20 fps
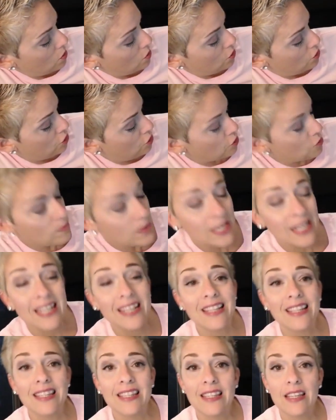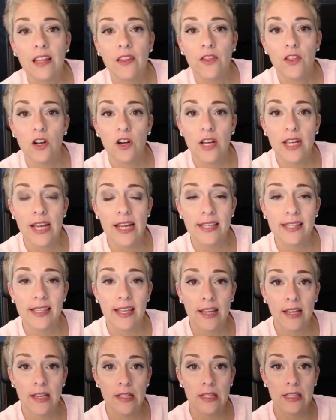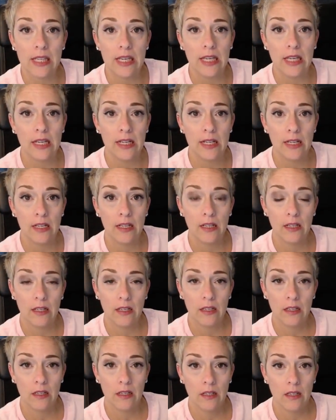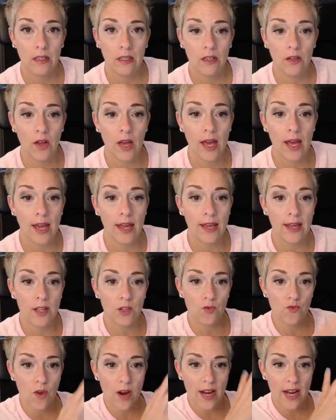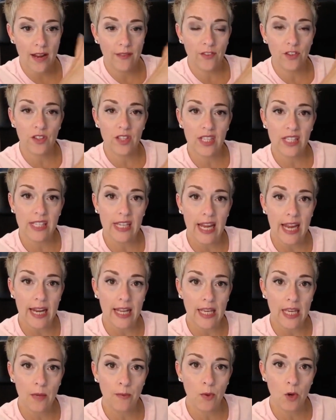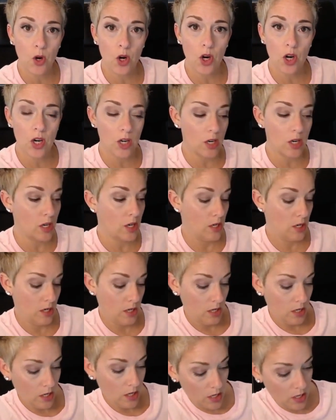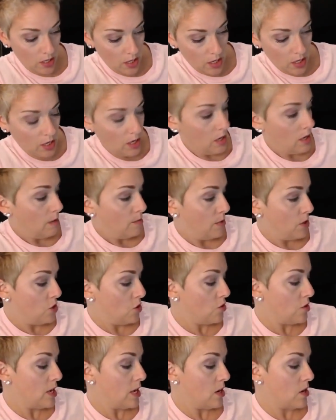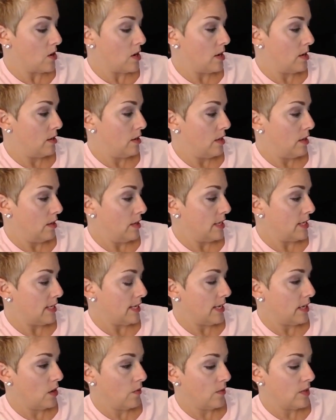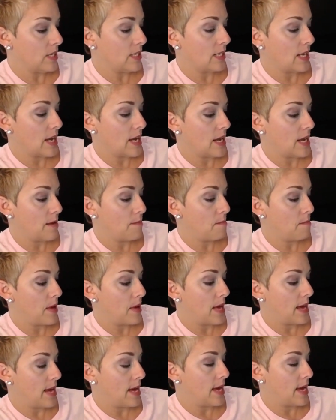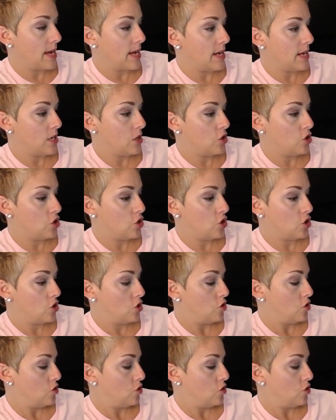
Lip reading: 2 minutes and 38 seconds in. Okay. It's right after the staticky part, but you'll hear it. Let's get on the same page.